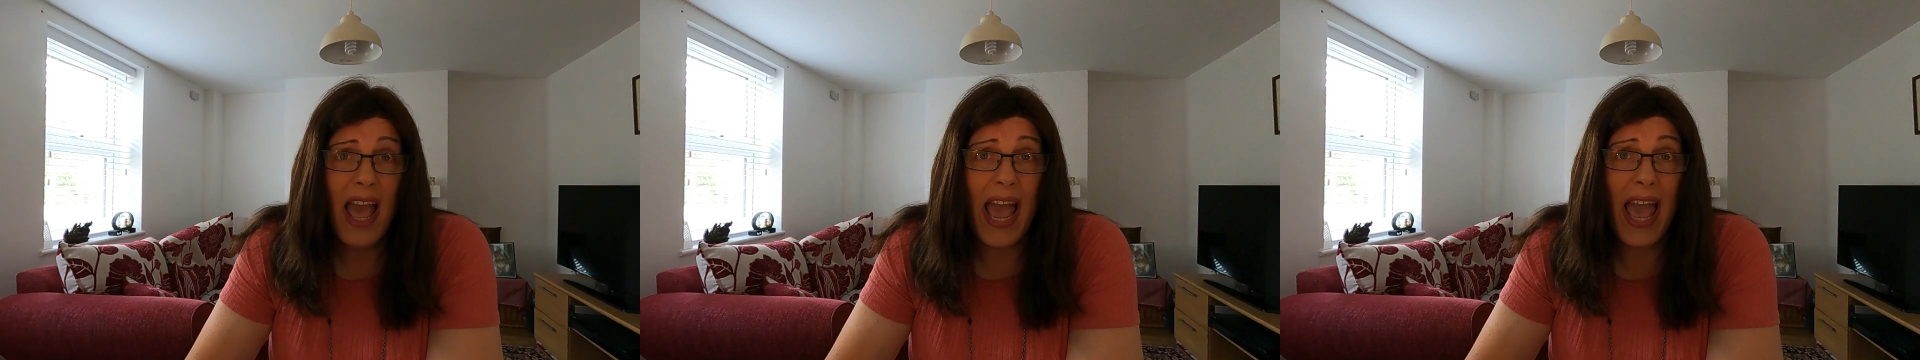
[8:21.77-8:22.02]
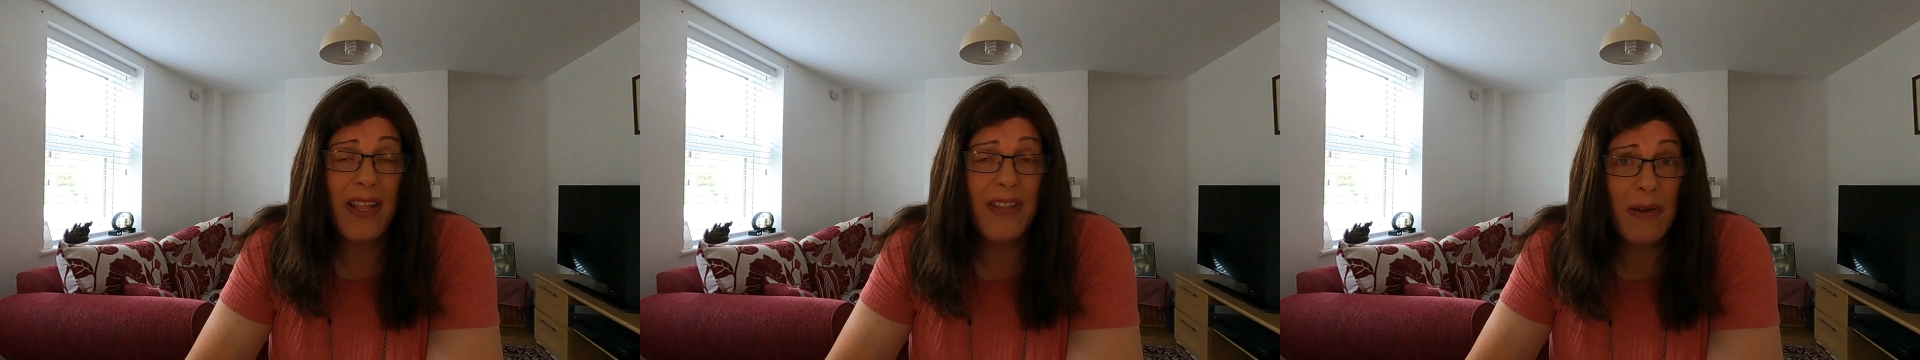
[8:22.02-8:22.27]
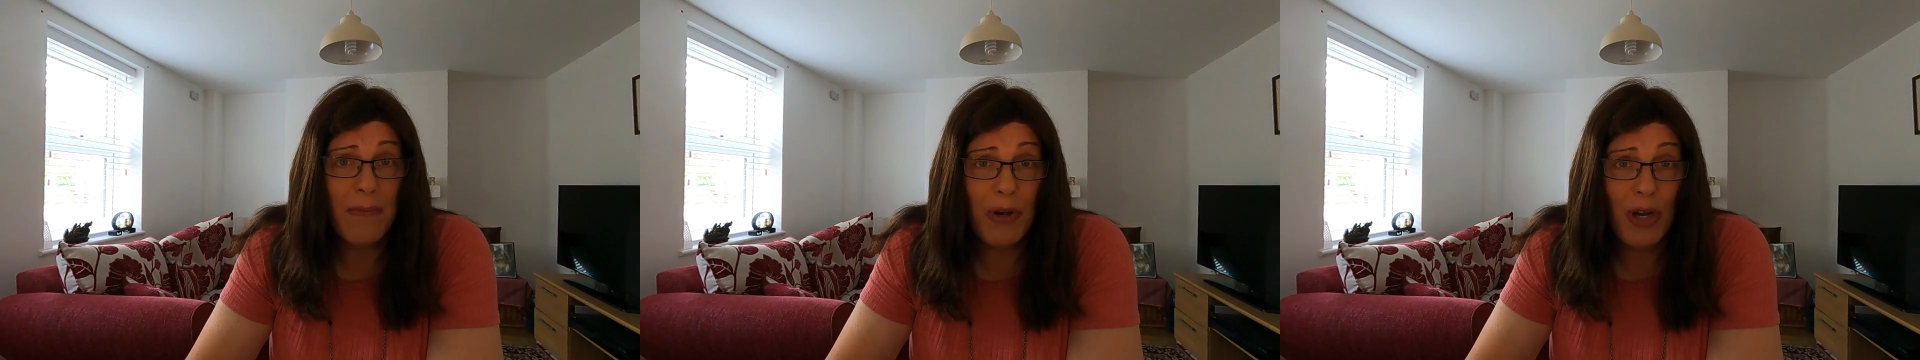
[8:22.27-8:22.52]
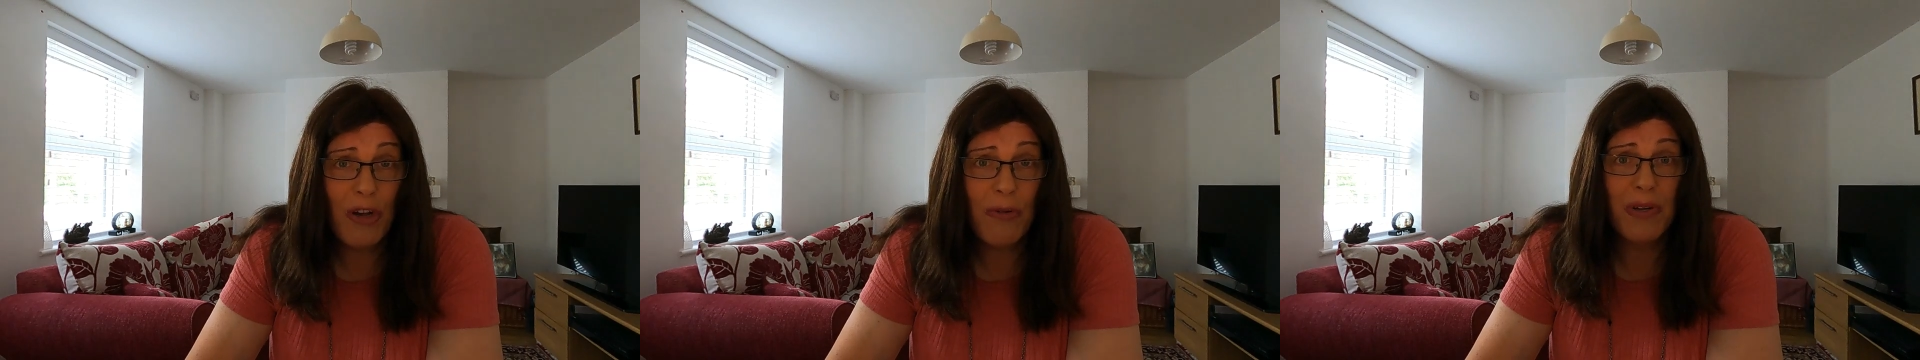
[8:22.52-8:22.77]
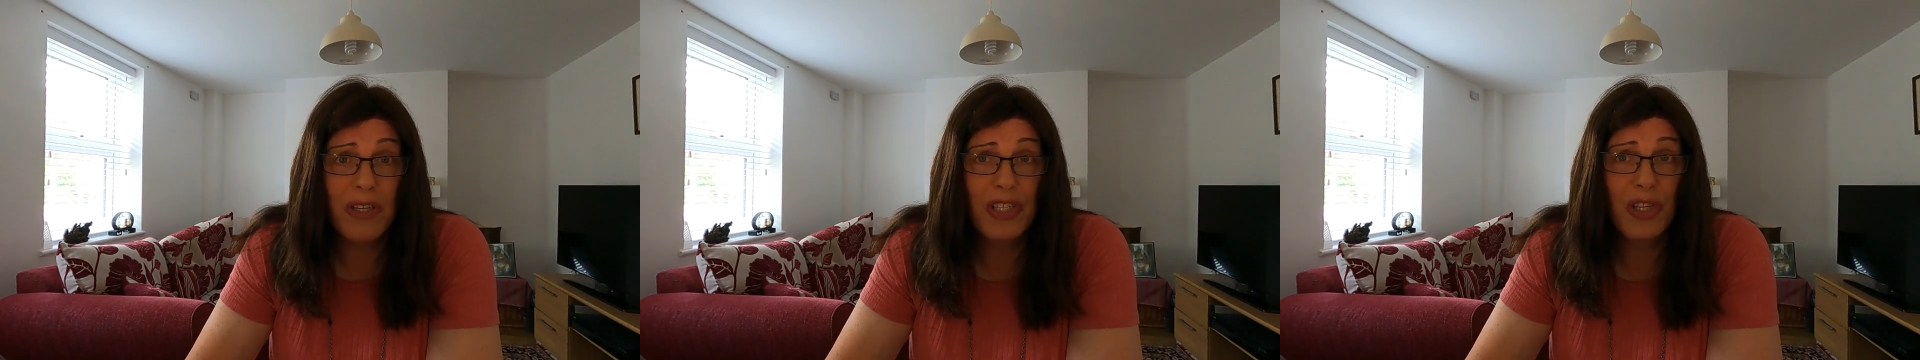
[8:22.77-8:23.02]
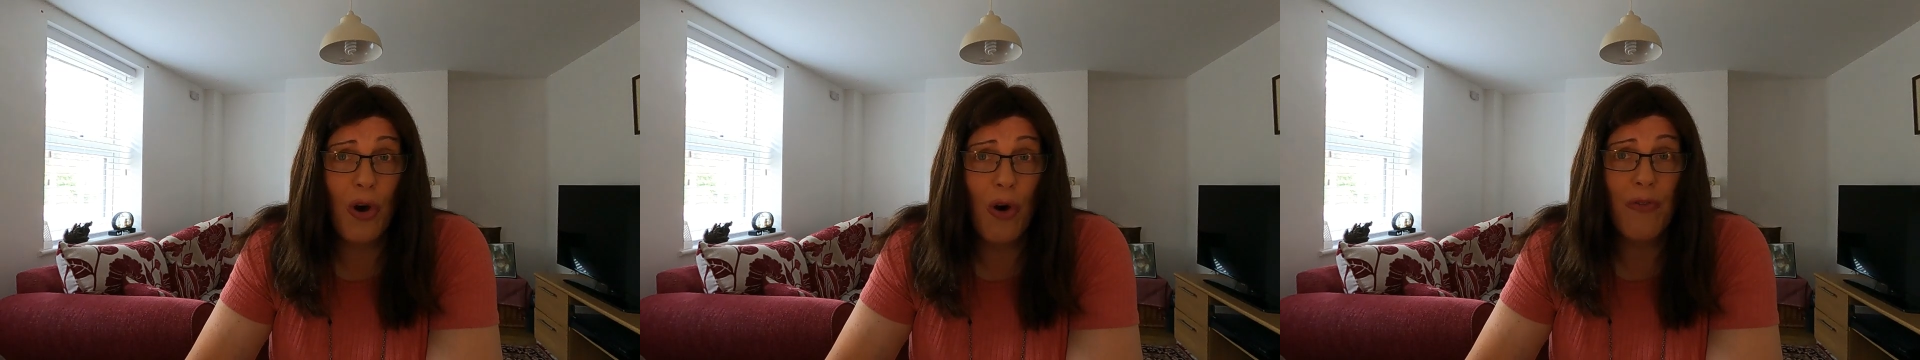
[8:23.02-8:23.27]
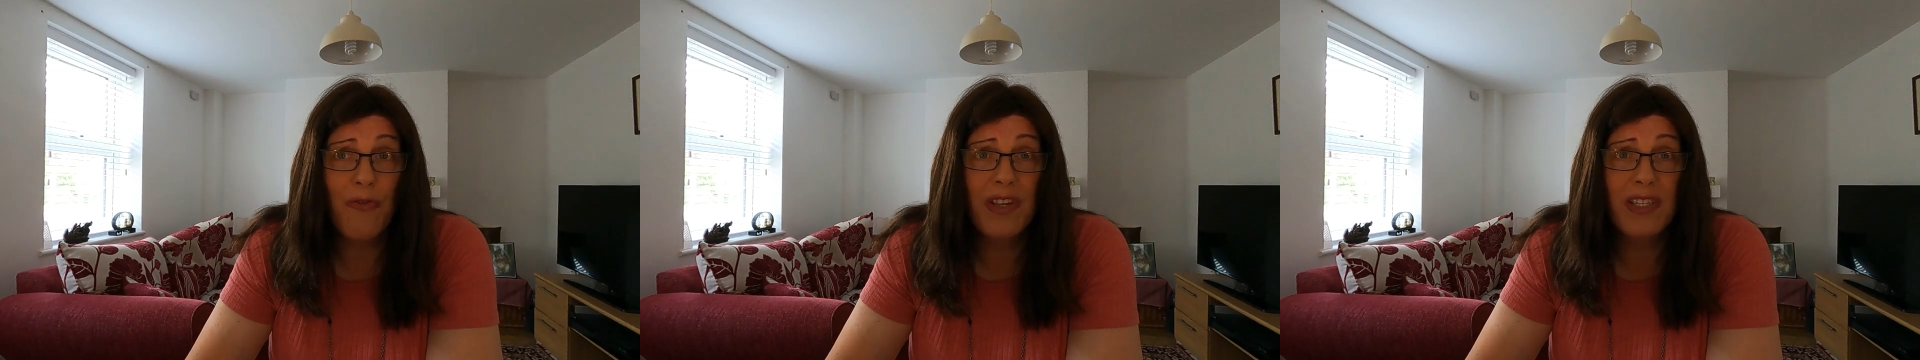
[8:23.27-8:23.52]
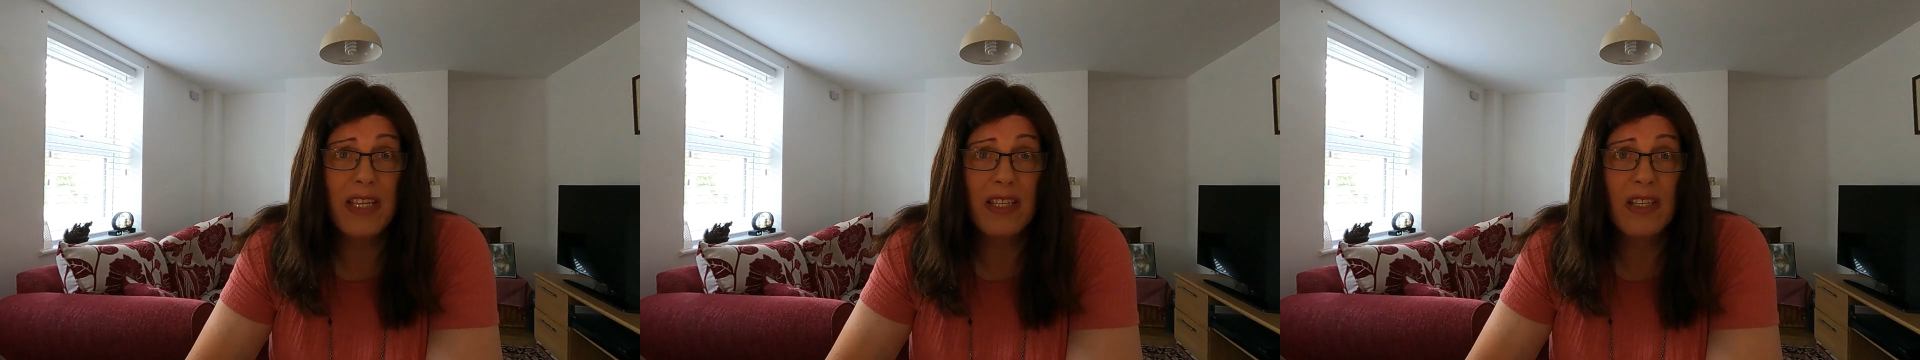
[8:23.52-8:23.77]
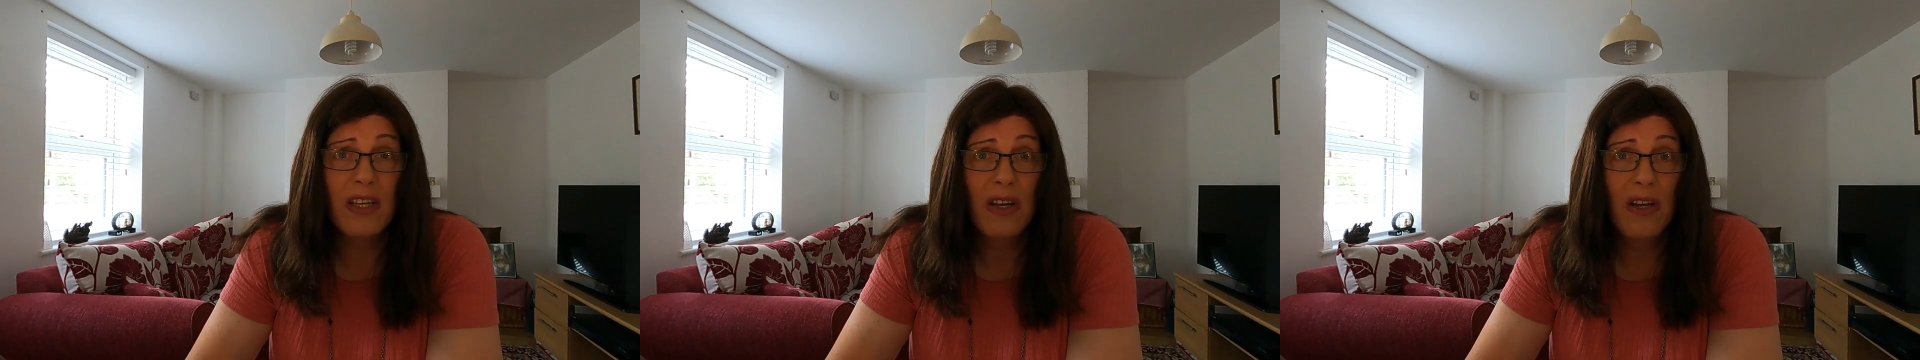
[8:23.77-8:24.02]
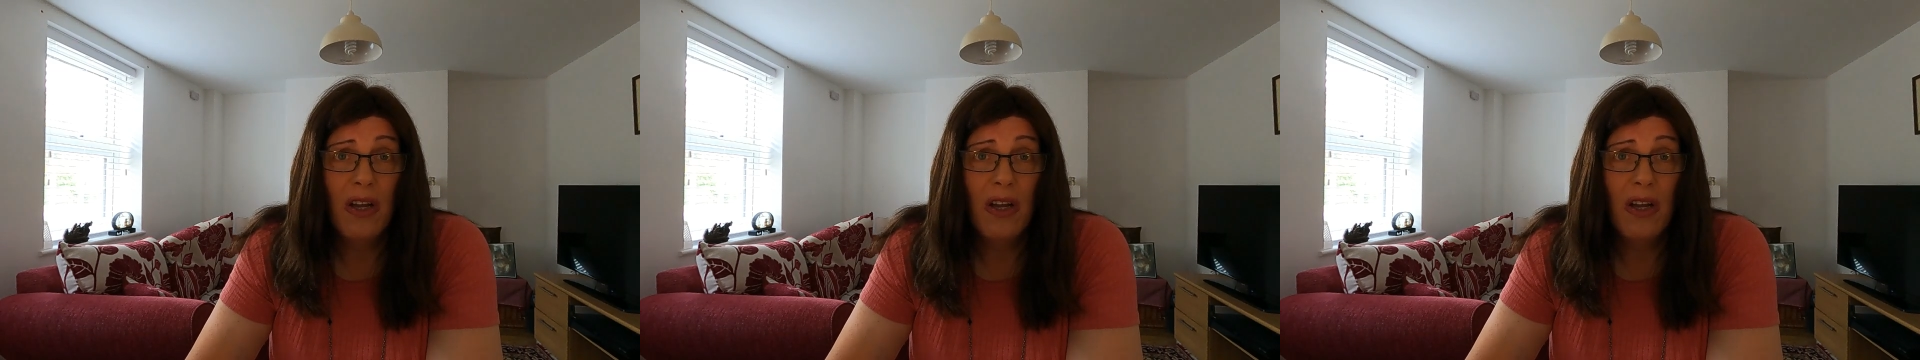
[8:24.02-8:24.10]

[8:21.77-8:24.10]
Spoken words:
and purpose of visit,